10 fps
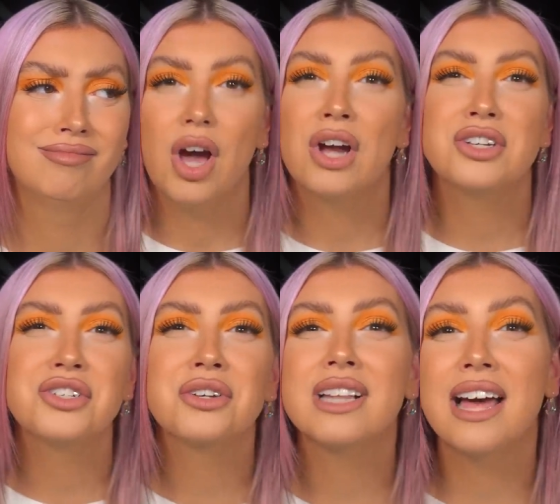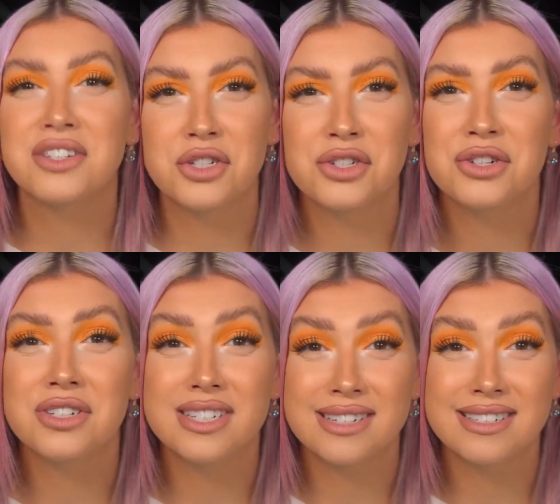Aren't you glad you
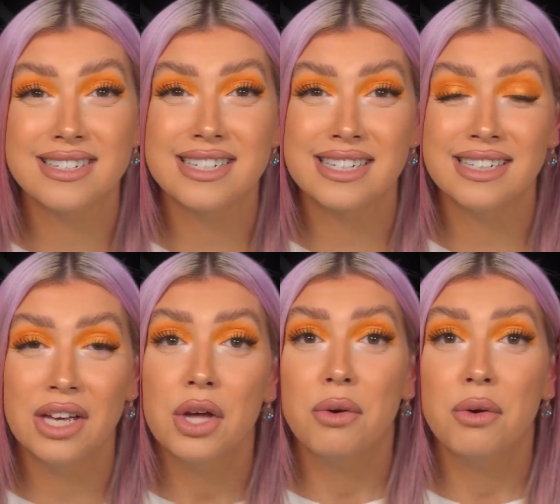tuned in today?